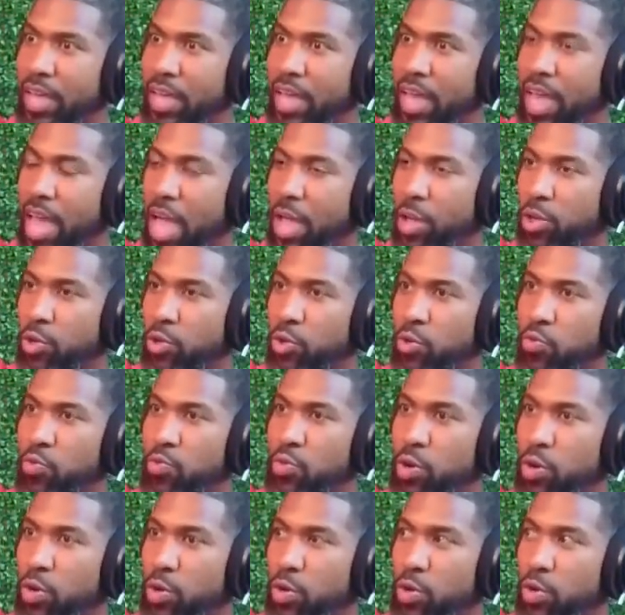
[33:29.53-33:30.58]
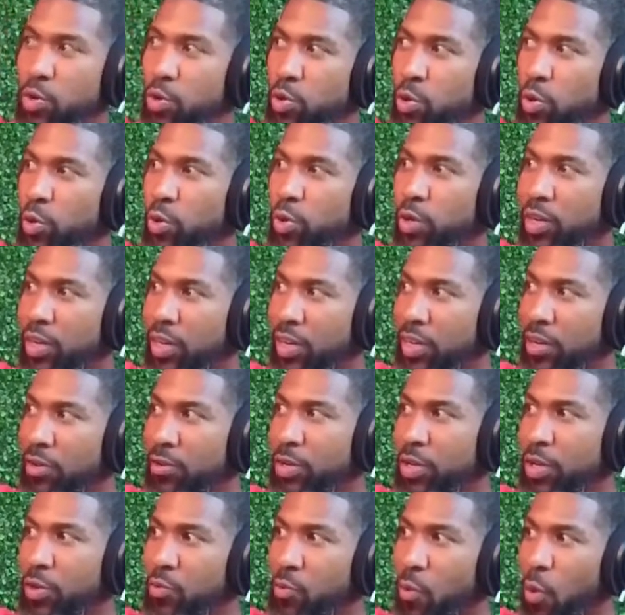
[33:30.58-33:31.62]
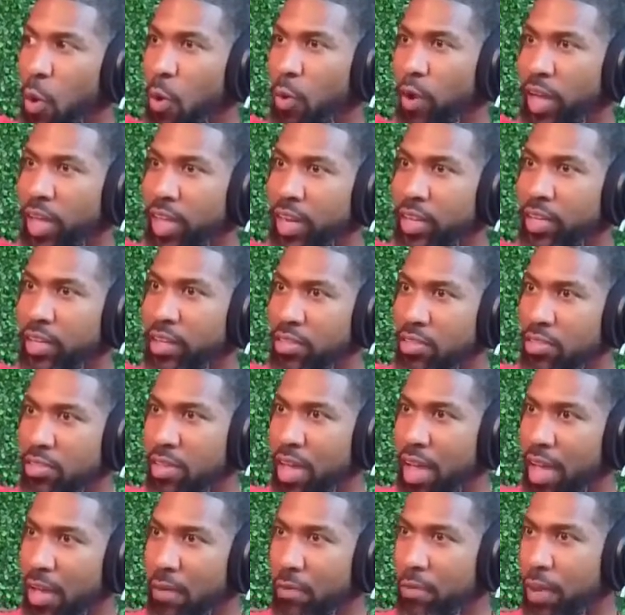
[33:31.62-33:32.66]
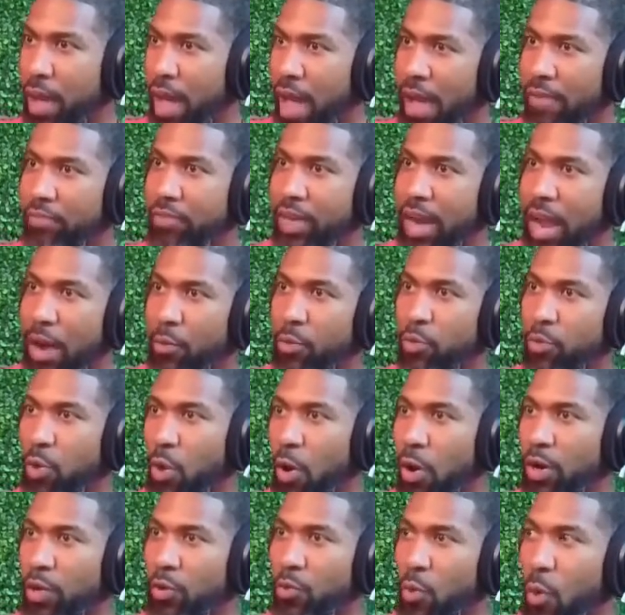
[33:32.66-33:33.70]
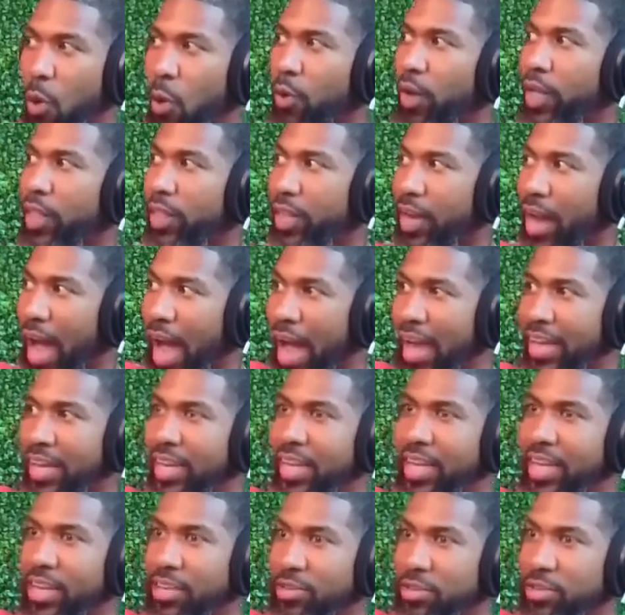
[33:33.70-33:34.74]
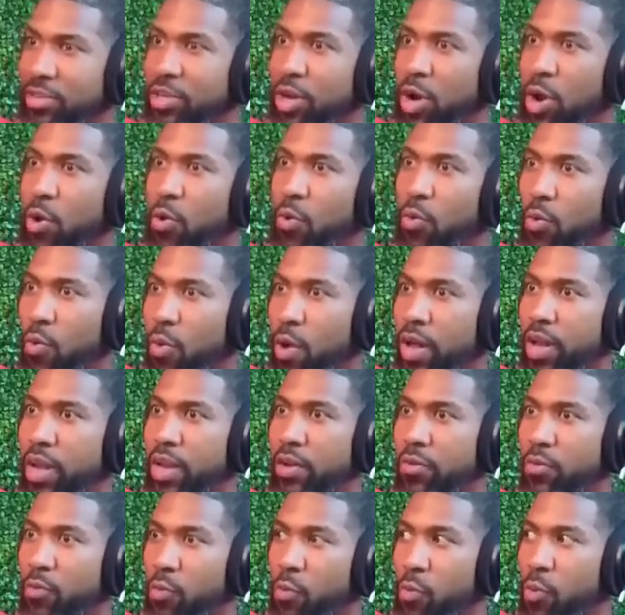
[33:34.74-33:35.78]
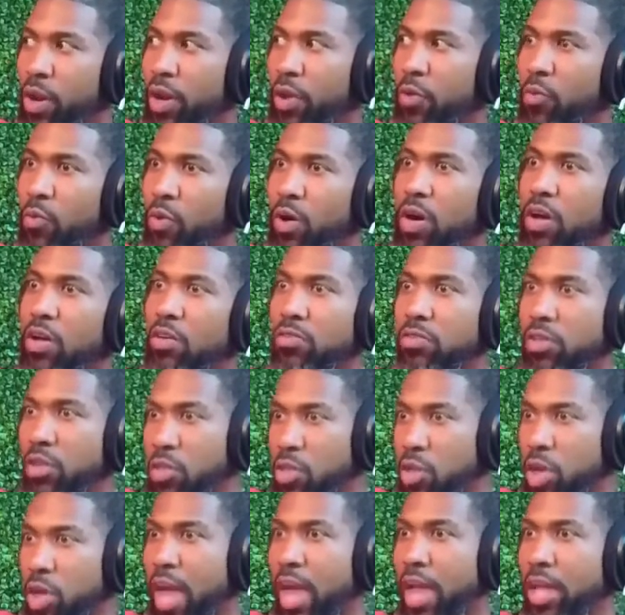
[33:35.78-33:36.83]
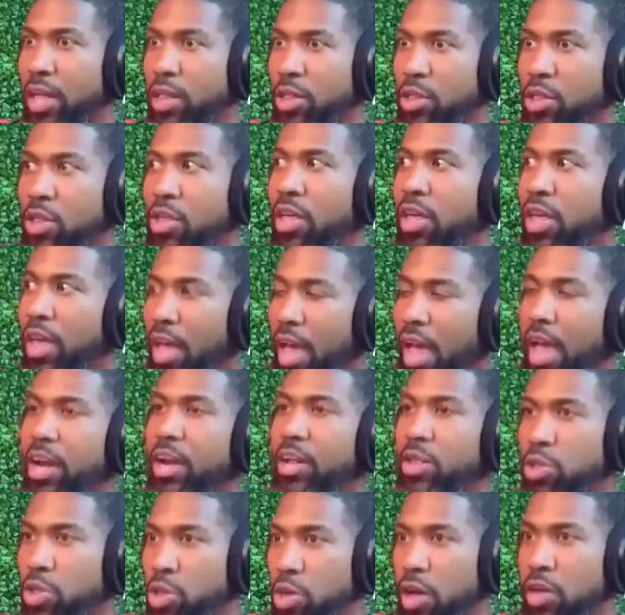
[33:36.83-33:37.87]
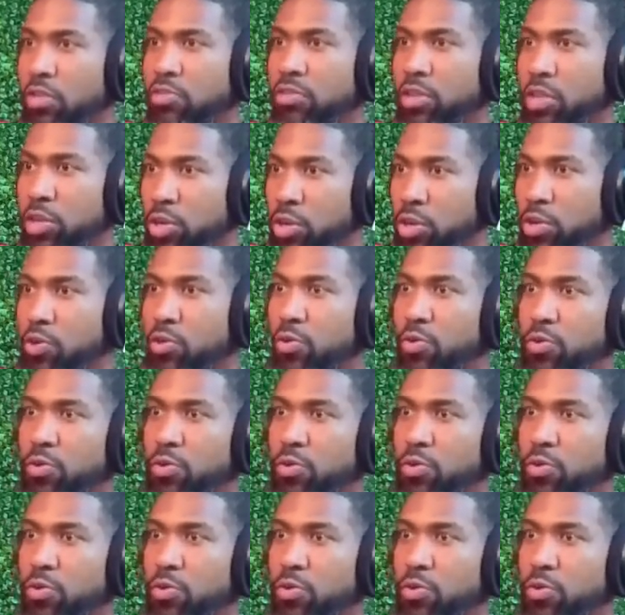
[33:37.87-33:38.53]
And you're clearly walking in the same path that I was already walking, that I need to know what it was that changed and adjusted you.